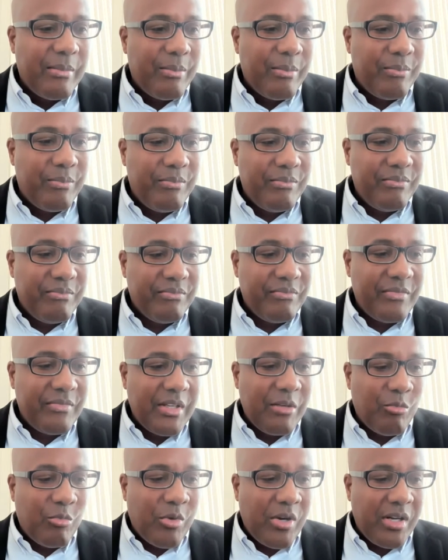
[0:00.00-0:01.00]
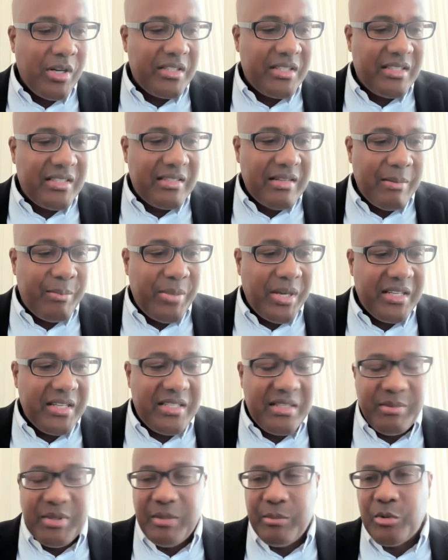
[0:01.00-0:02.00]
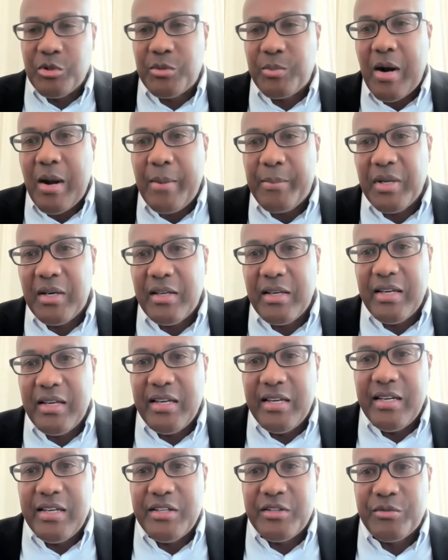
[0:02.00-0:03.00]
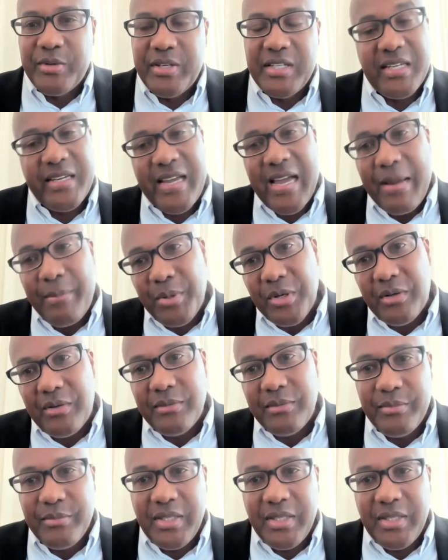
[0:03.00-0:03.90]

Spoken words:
What appears to be the most popular is raising capital,